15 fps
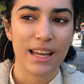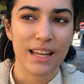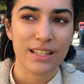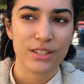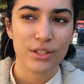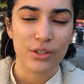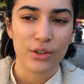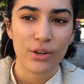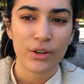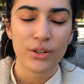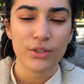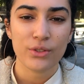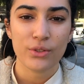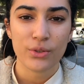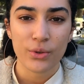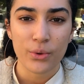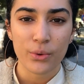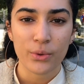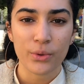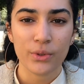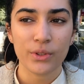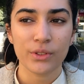it's a good
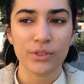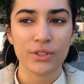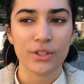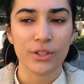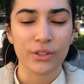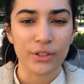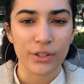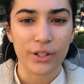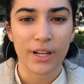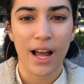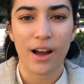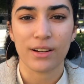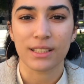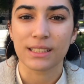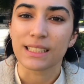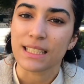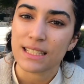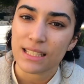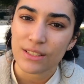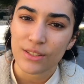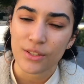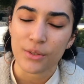tool to learn how to
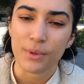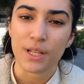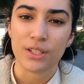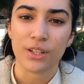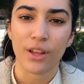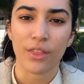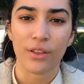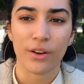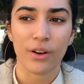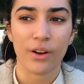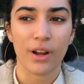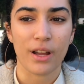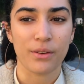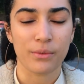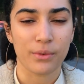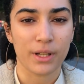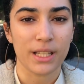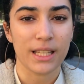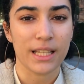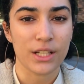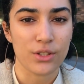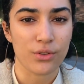listen to each other and
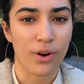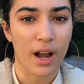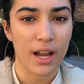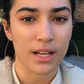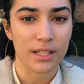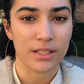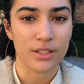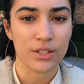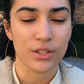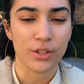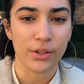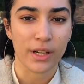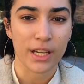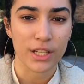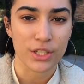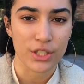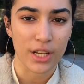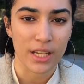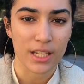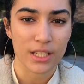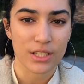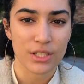really try to create
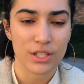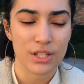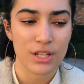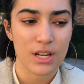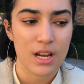change.